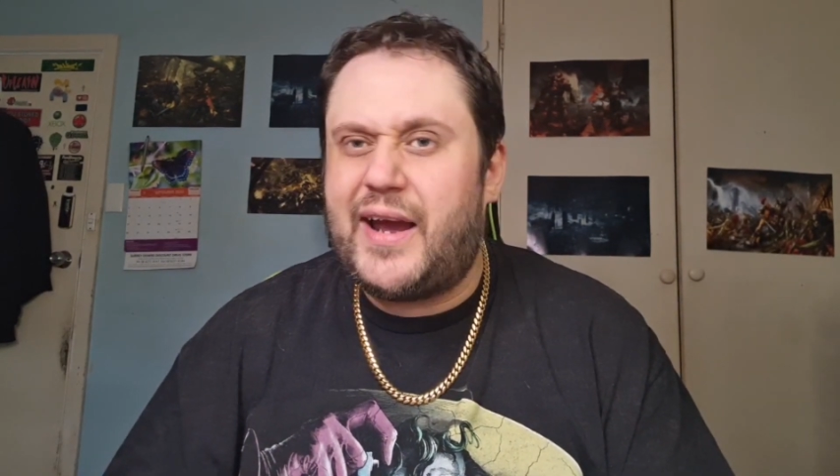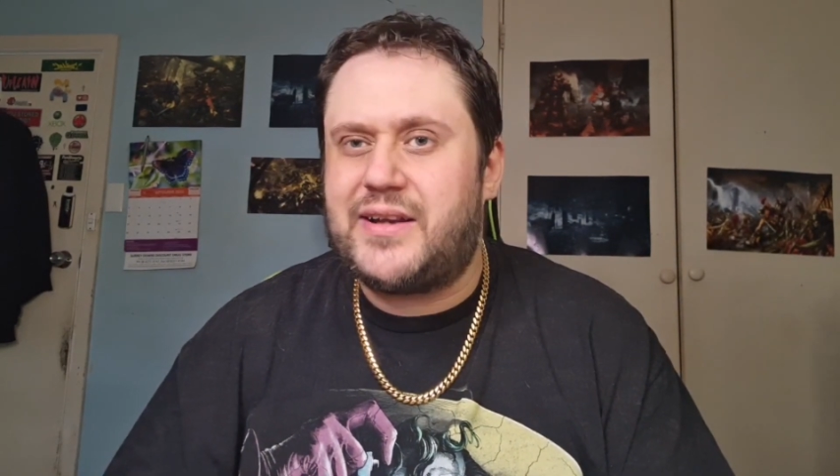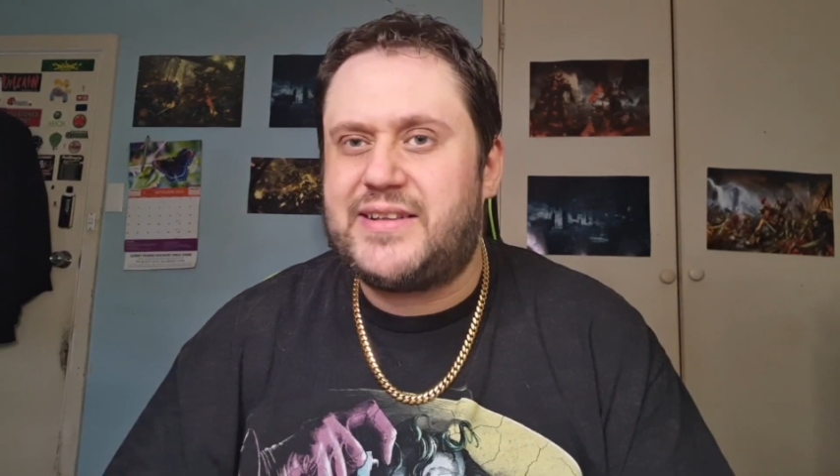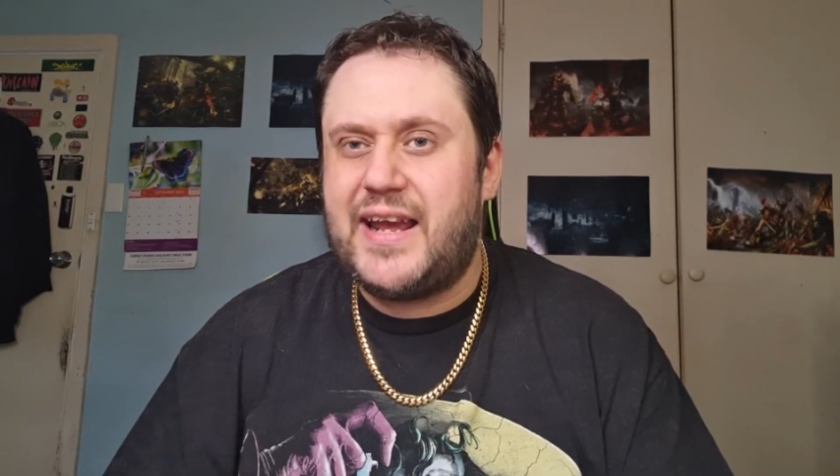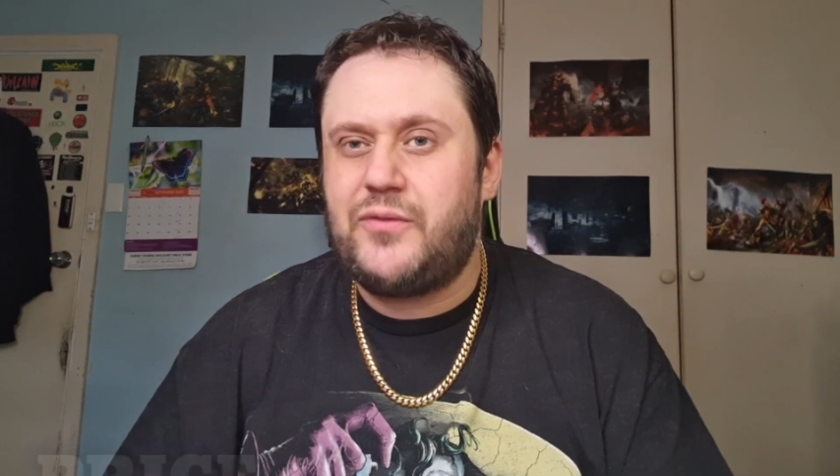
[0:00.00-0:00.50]

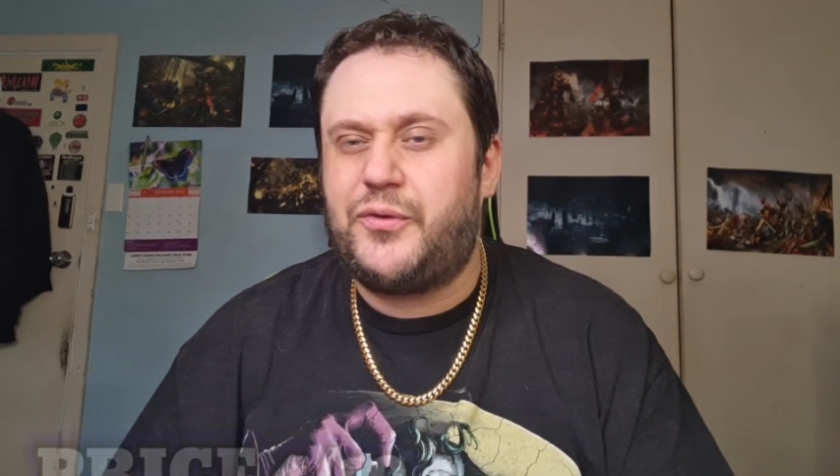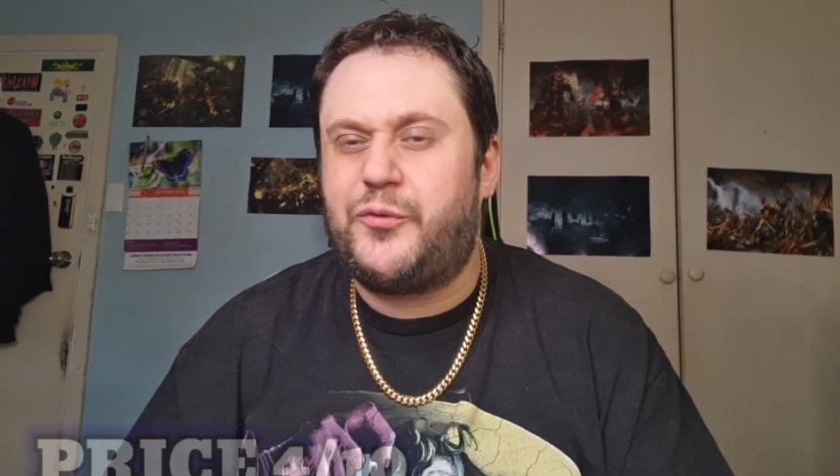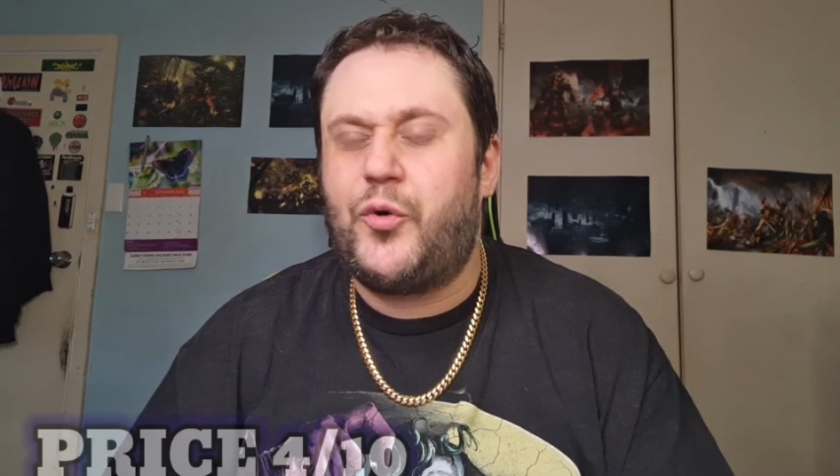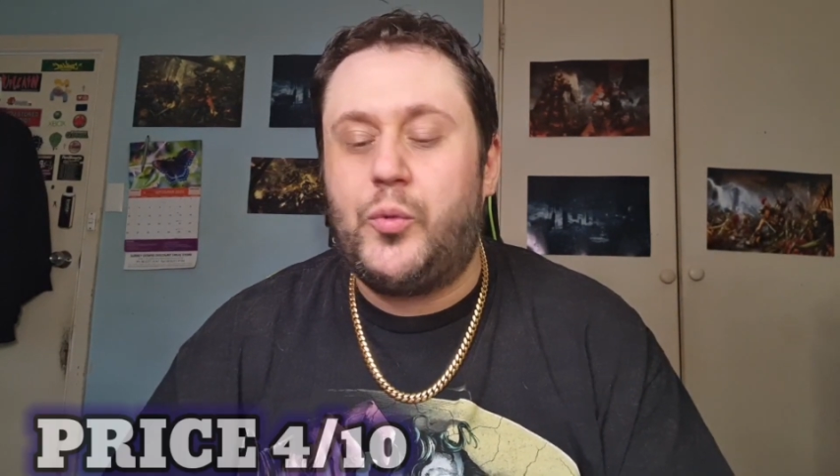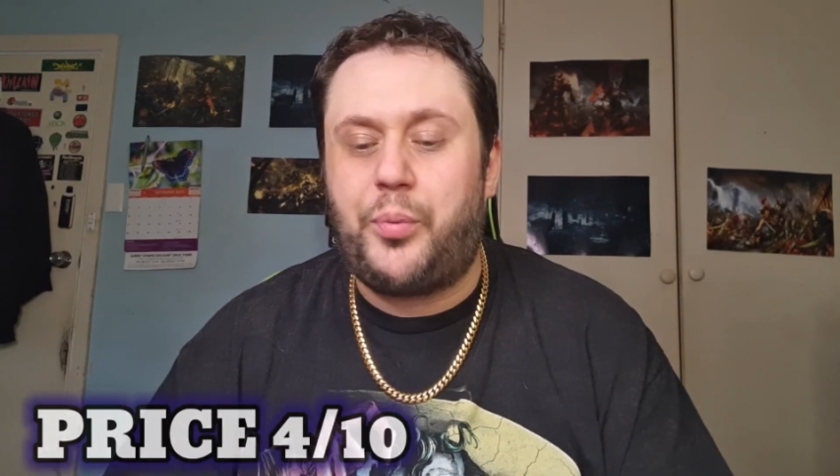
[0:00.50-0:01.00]
out of 10 for
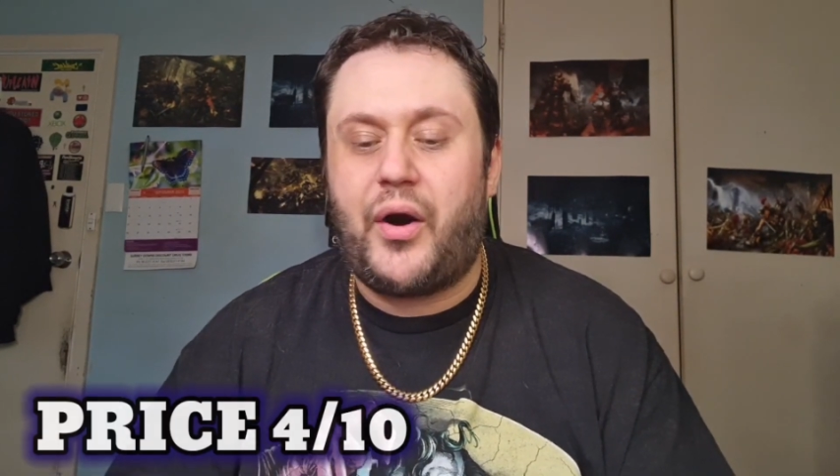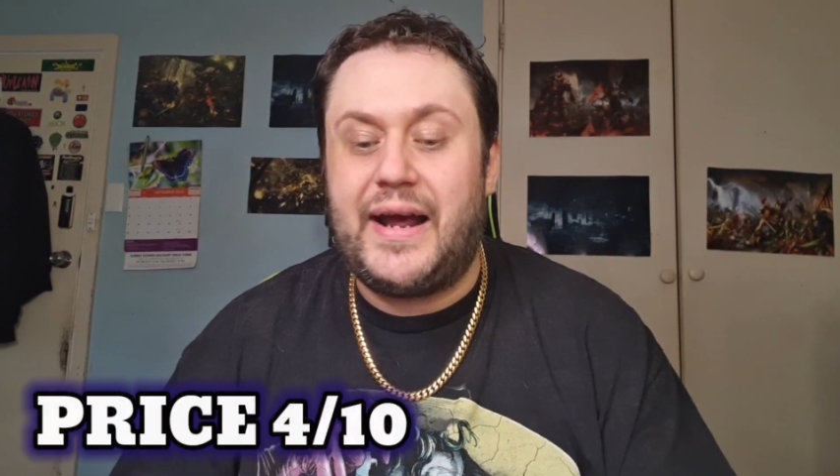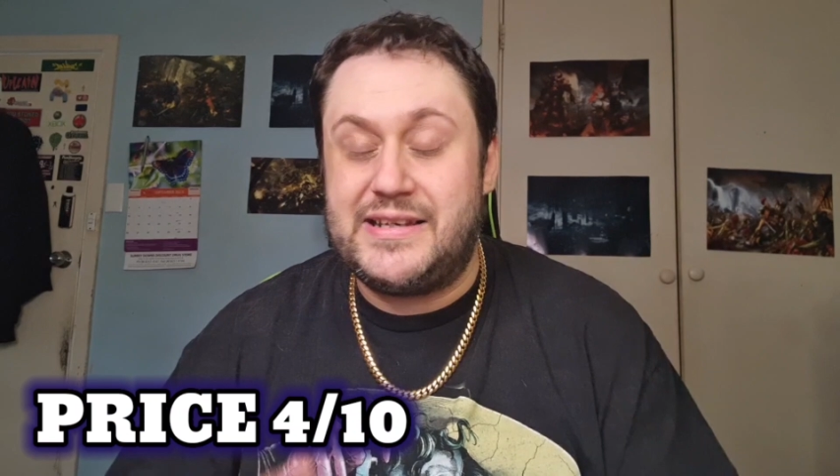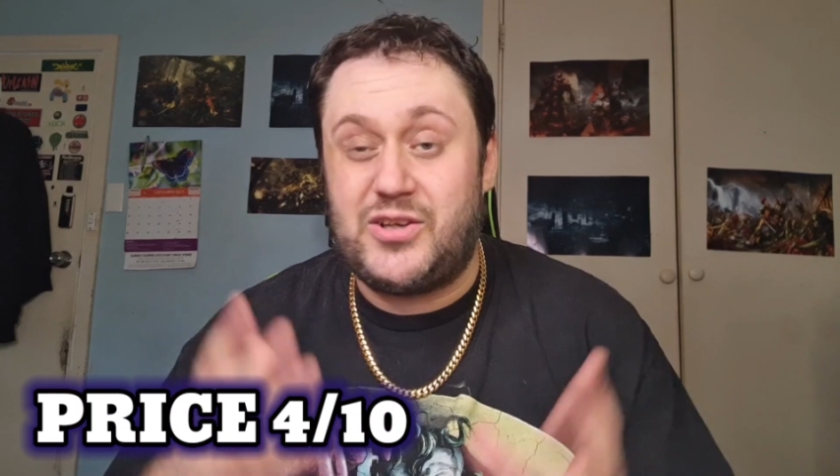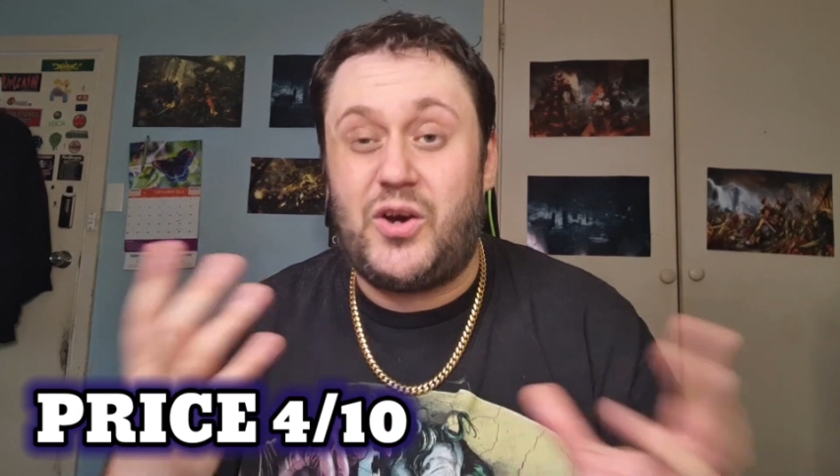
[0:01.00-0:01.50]
full price.